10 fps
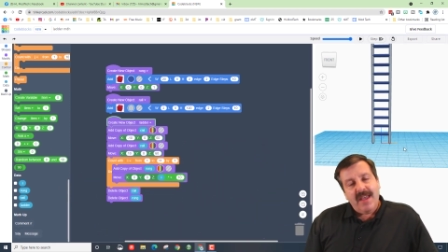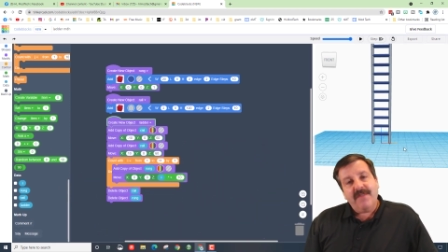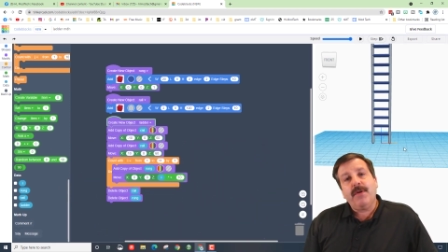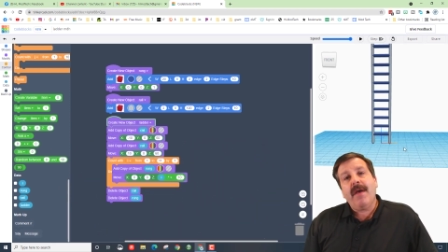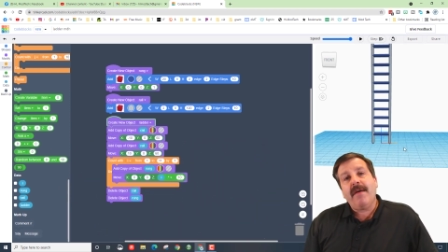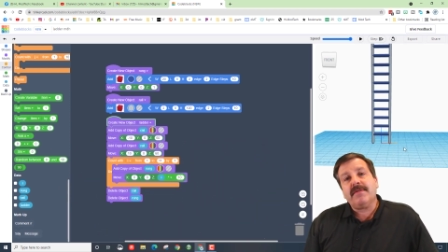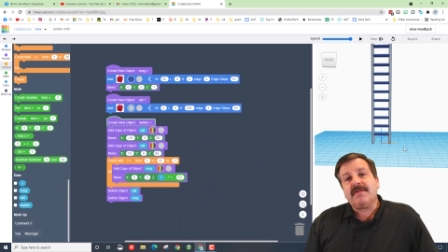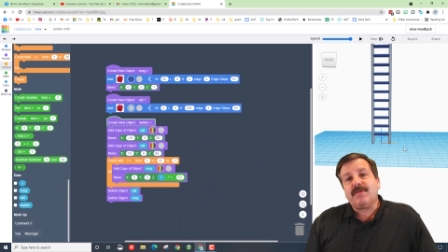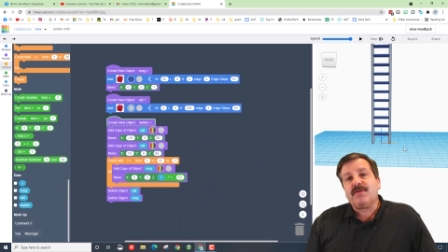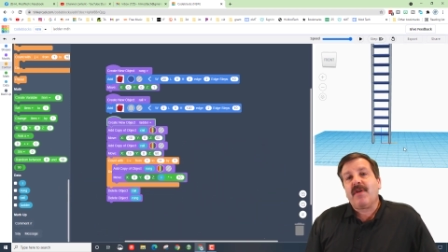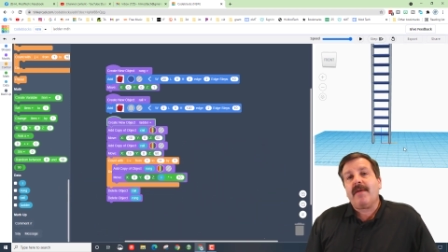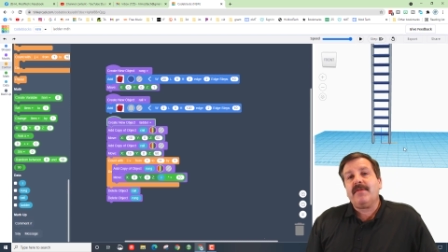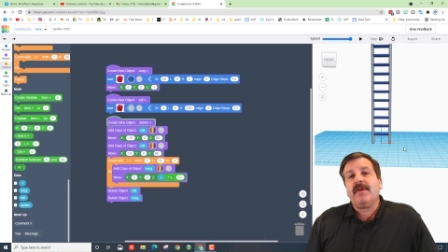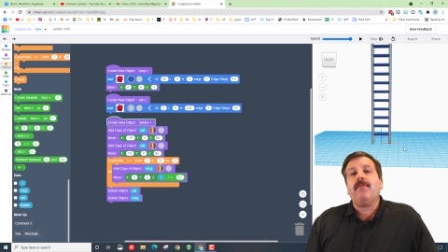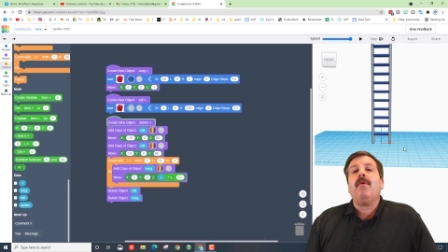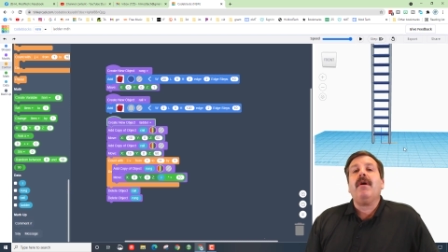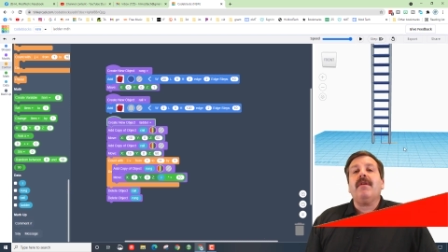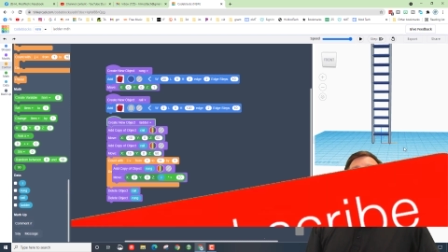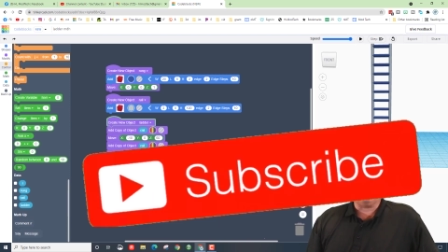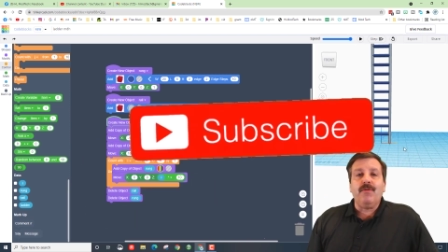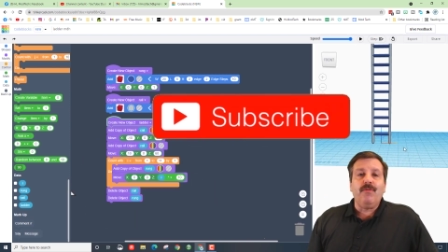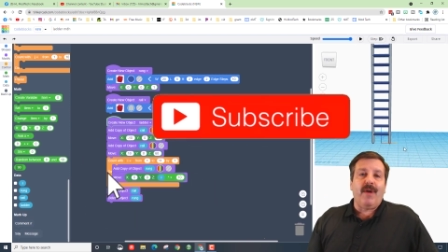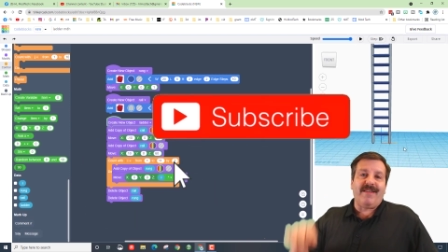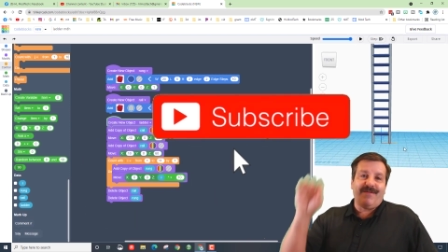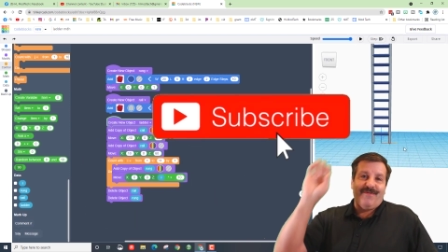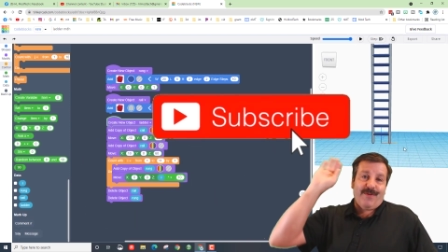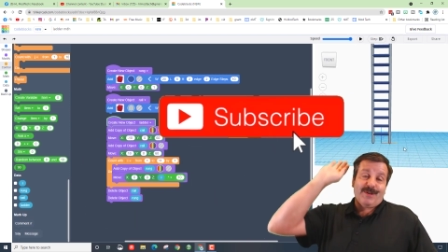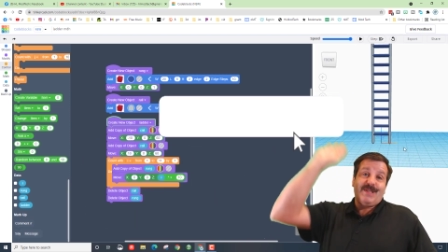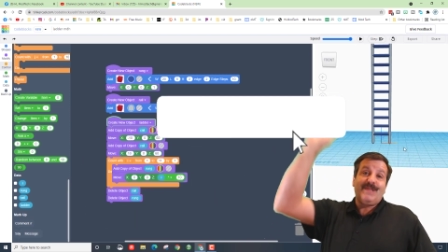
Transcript: If you haven't subscribed yet, what are you waiting for?